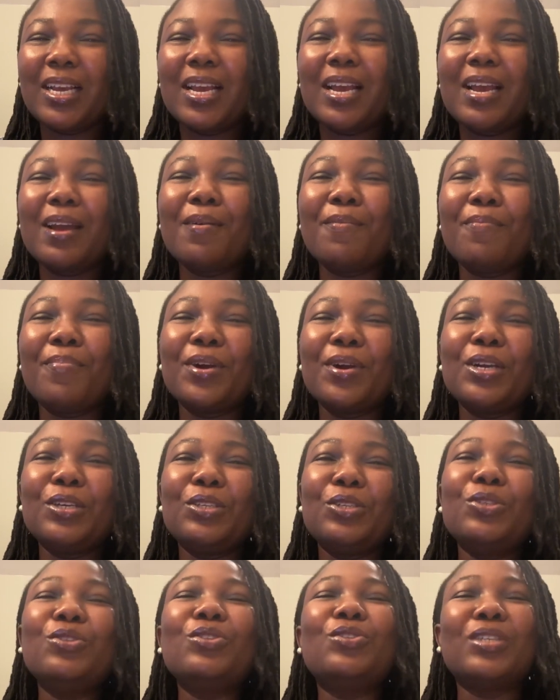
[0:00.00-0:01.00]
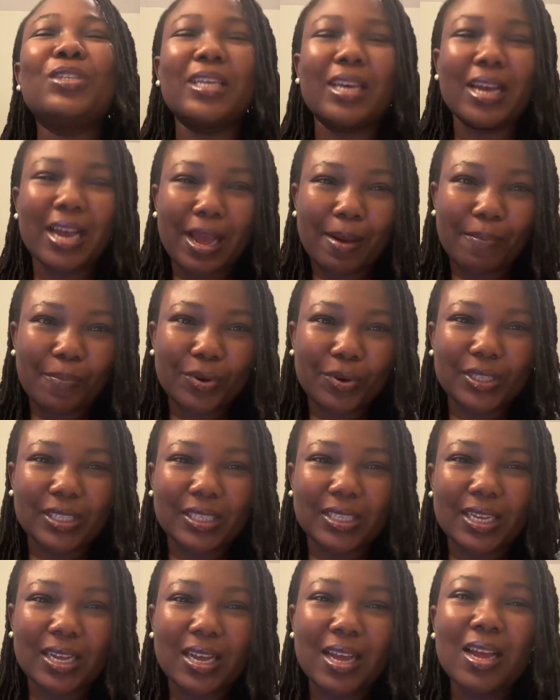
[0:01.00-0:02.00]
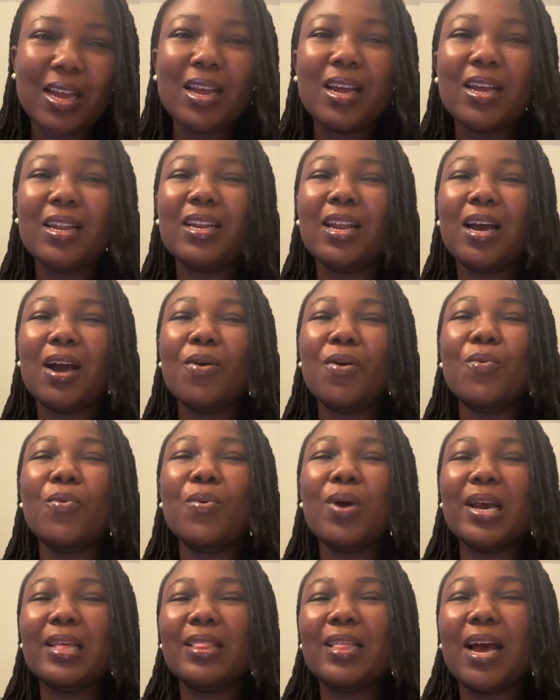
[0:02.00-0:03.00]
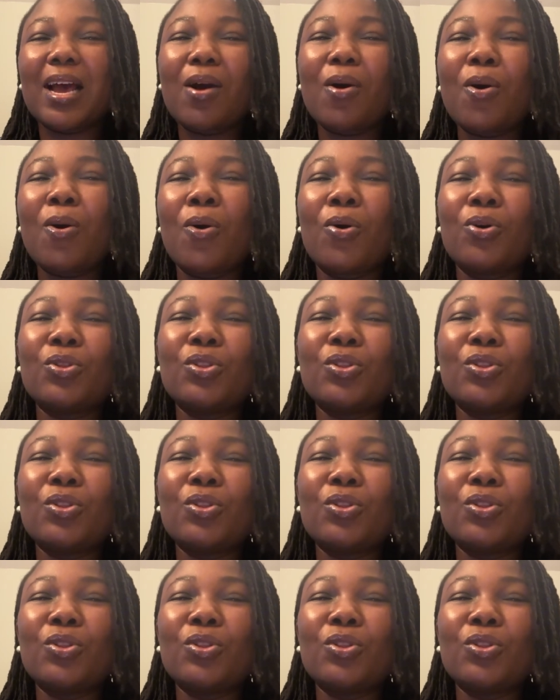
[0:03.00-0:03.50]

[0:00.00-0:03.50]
It brings you to the airport. Now, whether or